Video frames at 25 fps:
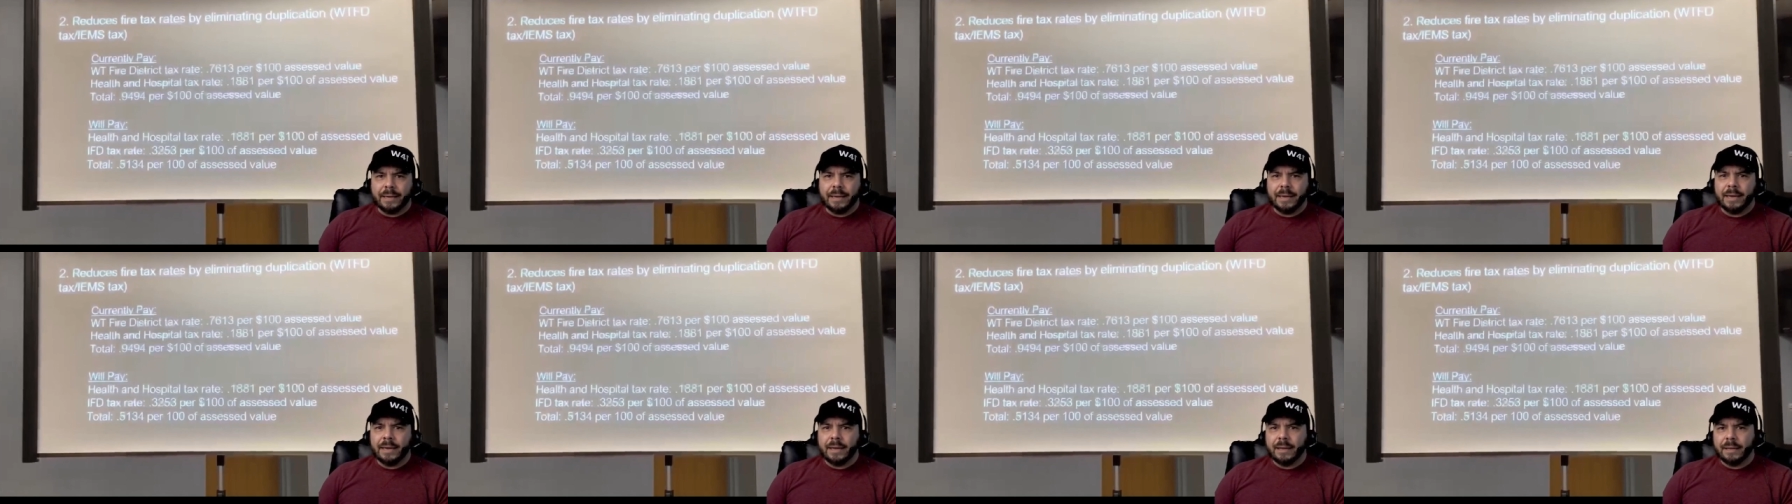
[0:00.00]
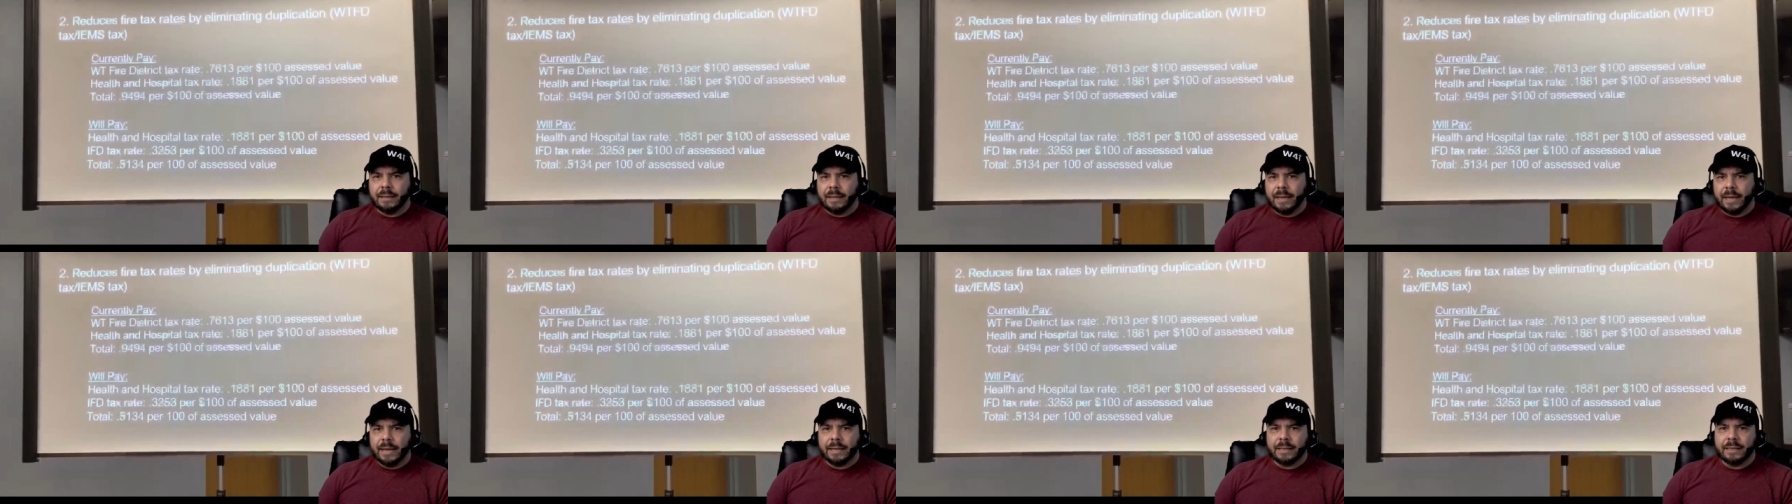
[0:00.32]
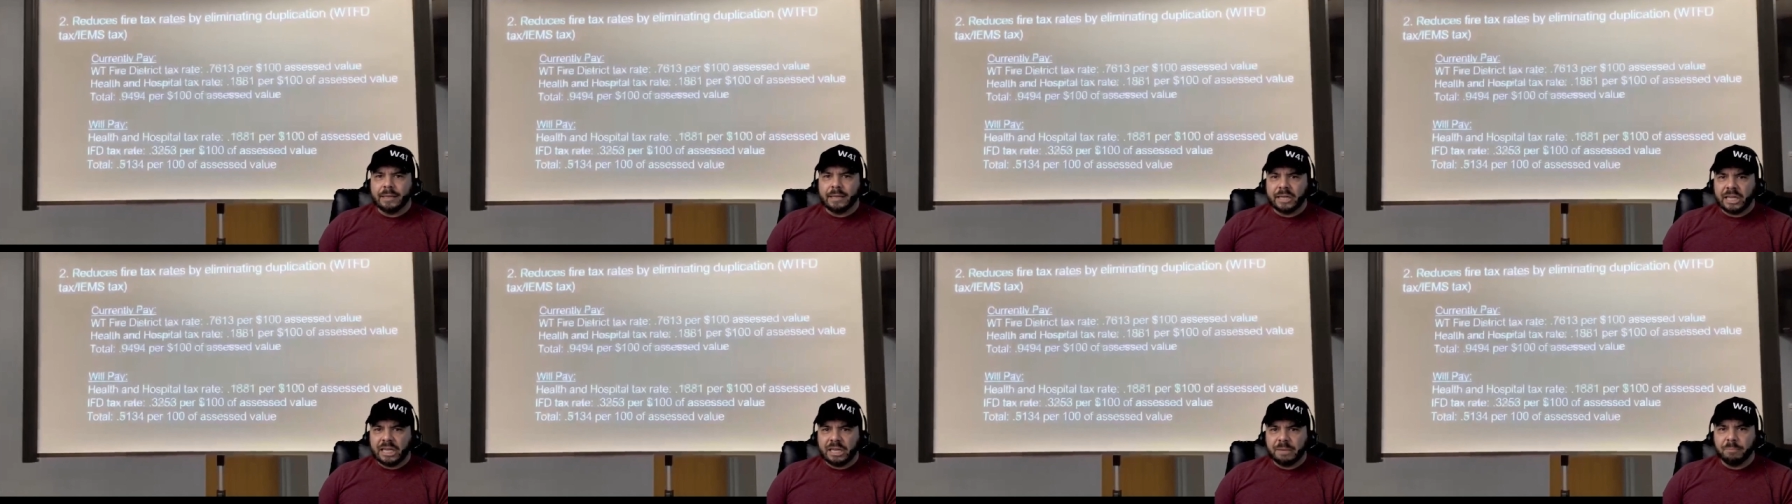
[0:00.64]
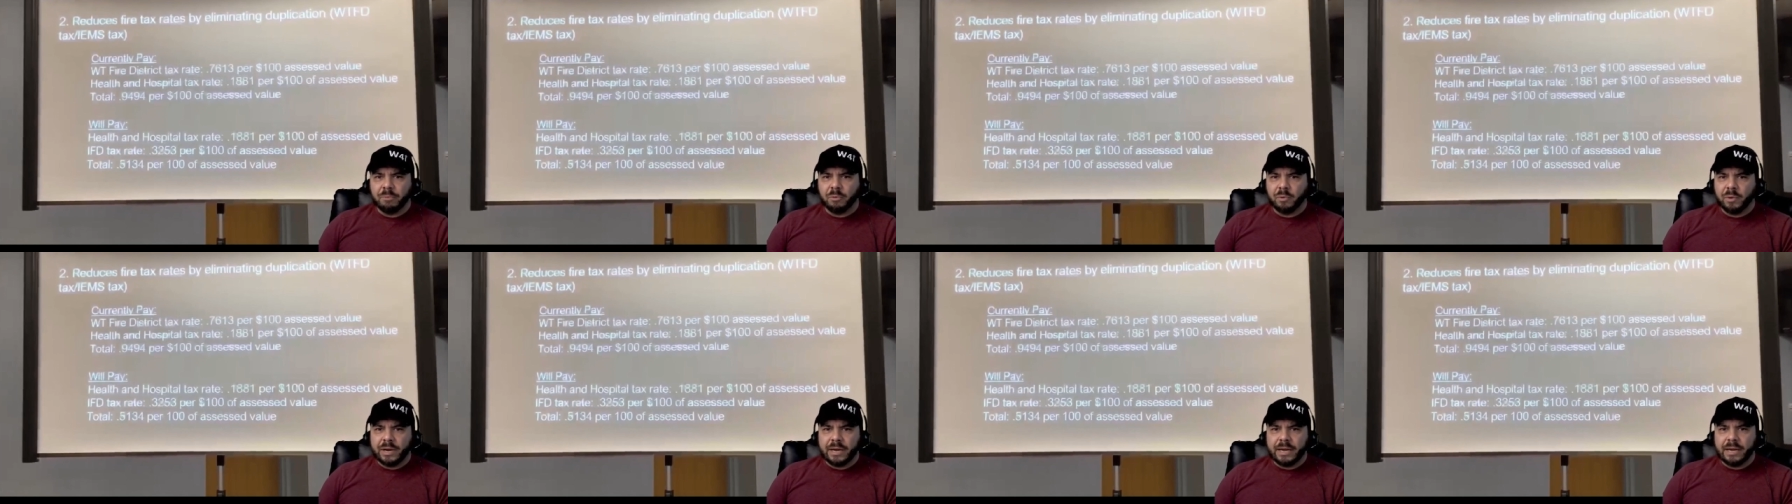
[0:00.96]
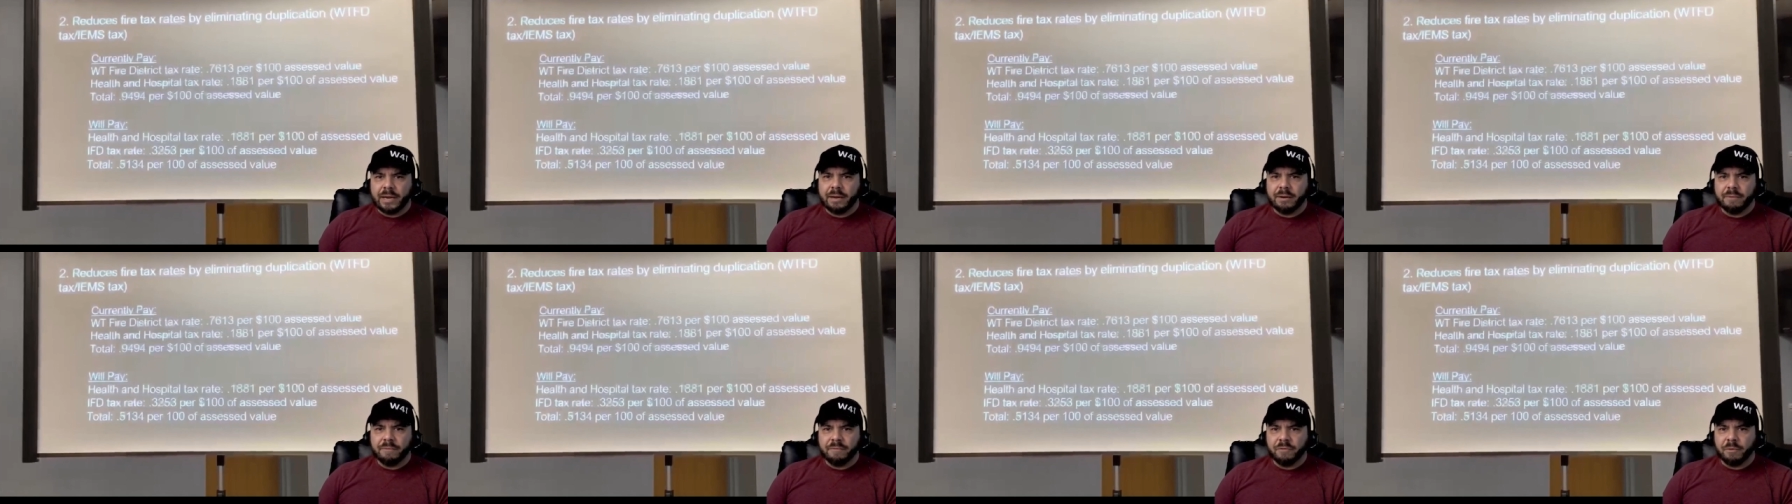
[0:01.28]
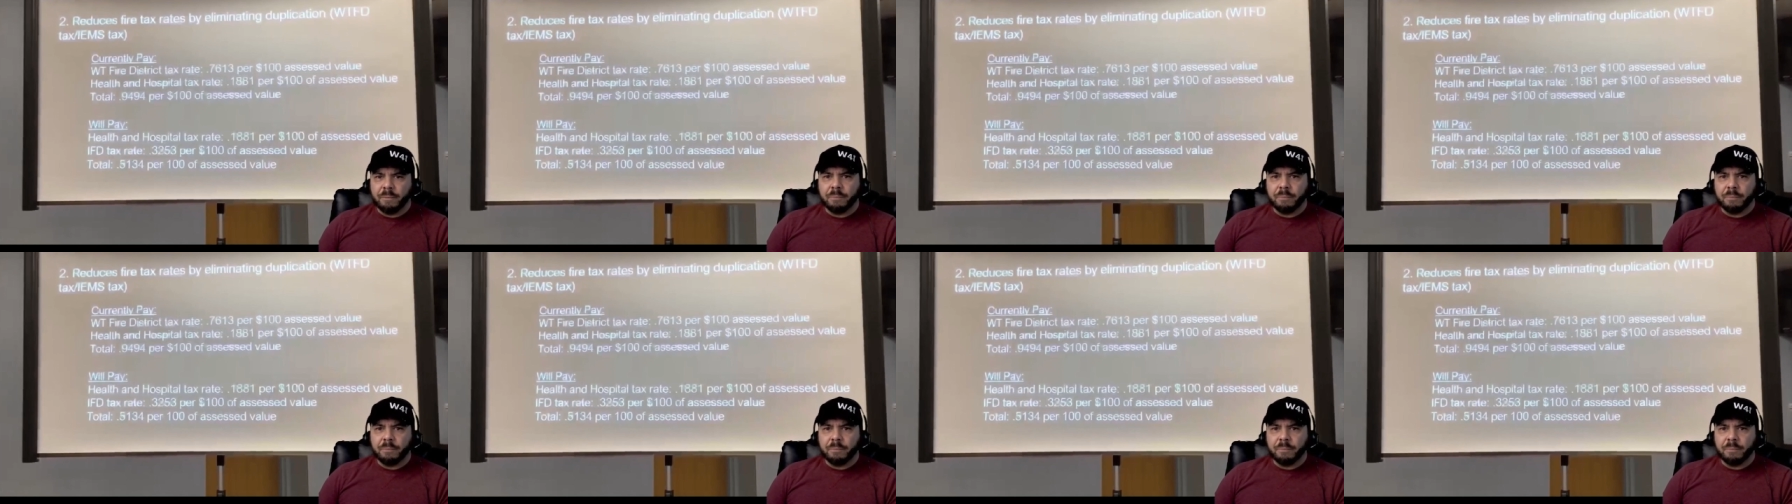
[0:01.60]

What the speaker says: in like the spring for